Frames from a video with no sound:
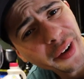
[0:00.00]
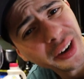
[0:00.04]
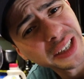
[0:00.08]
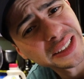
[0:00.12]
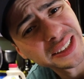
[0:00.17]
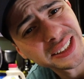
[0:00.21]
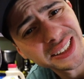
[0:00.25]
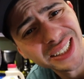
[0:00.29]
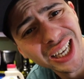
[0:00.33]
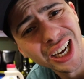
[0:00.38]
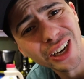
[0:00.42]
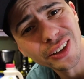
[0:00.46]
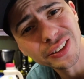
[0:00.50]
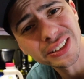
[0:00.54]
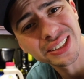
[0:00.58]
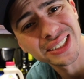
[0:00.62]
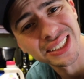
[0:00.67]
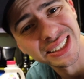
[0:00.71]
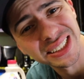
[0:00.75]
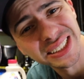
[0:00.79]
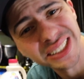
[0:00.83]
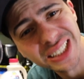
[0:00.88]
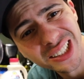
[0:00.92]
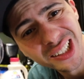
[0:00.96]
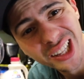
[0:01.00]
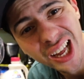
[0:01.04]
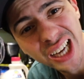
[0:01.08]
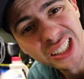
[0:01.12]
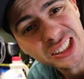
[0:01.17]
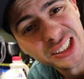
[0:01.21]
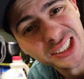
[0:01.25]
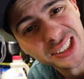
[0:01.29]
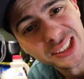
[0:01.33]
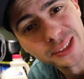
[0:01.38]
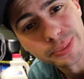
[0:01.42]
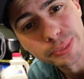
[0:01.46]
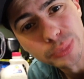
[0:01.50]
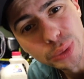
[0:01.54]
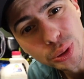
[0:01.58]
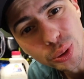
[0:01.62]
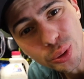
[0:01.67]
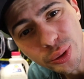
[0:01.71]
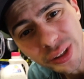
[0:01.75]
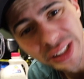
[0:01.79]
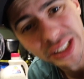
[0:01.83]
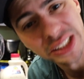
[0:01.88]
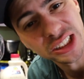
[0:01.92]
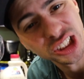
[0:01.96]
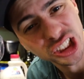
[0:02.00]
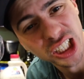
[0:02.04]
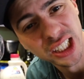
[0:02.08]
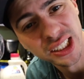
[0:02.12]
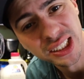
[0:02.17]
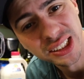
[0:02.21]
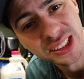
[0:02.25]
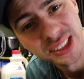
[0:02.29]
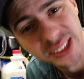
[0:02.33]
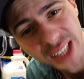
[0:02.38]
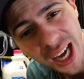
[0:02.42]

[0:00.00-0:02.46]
ourselves a sludgy smoothie. Check this